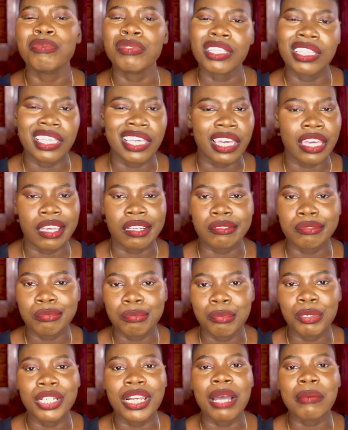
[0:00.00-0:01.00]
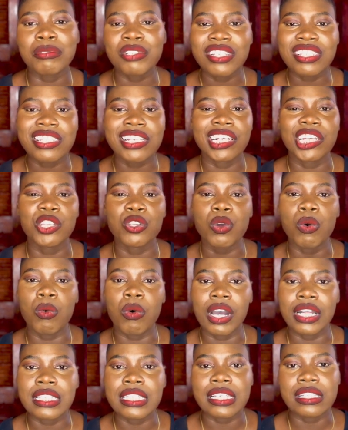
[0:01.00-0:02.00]
Yeah, but I'm just telling you
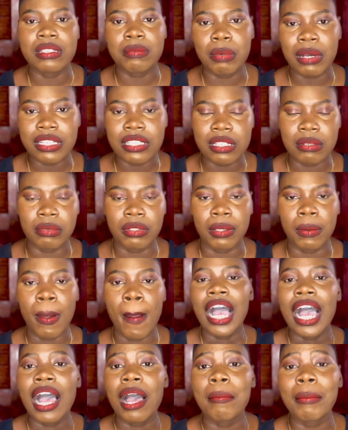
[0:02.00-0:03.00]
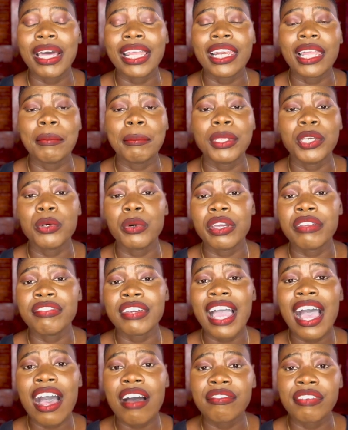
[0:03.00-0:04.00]
what is possible. And let me know if you
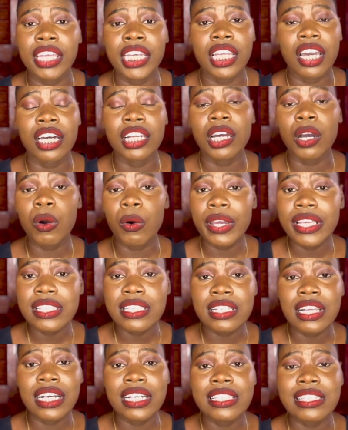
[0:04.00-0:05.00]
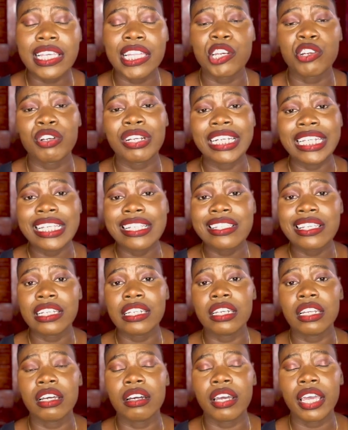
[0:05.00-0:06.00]
have any other questions,
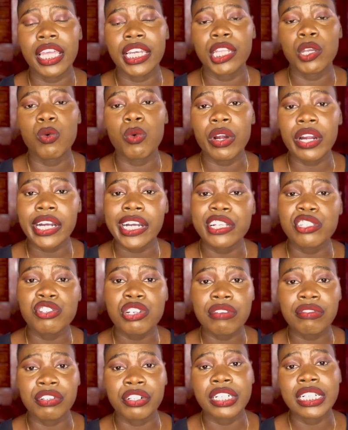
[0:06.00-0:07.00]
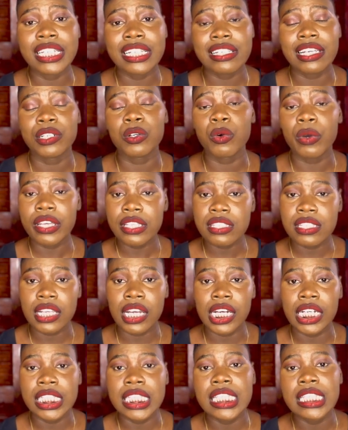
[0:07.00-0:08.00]
any work and travel related
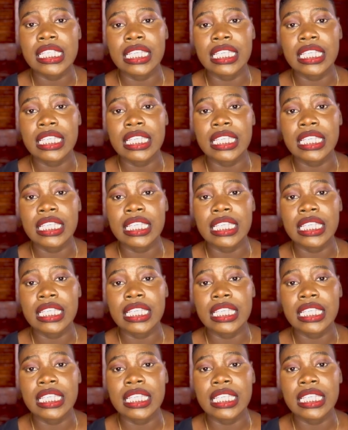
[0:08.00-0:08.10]
questions.